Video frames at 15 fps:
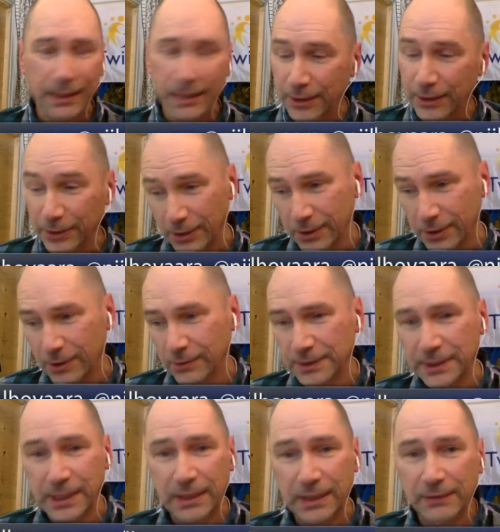know,
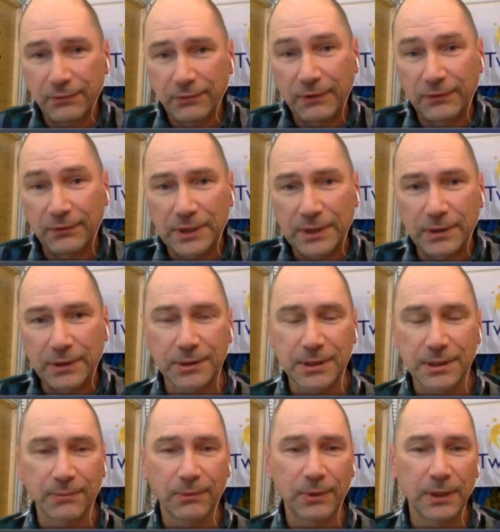say 50 or
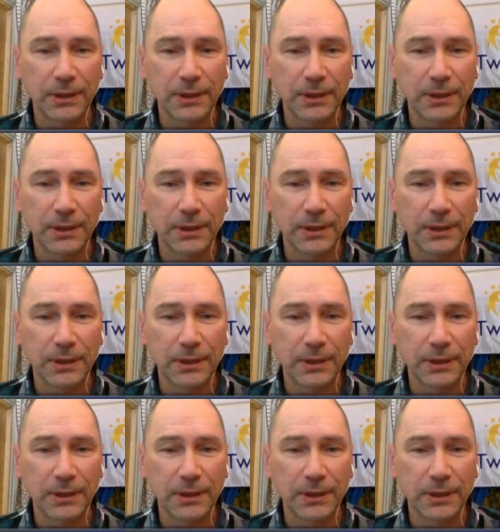something.